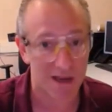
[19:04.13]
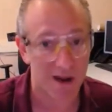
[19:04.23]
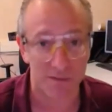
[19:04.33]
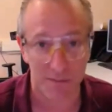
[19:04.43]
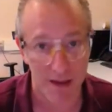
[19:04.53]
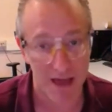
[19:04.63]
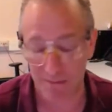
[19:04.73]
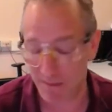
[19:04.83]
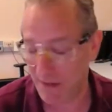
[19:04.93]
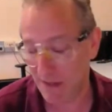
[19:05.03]
it off the bottom
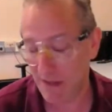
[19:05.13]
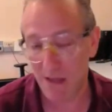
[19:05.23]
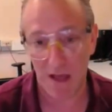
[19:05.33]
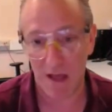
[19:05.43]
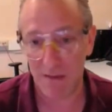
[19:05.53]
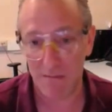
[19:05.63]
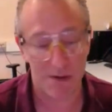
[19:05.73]
um,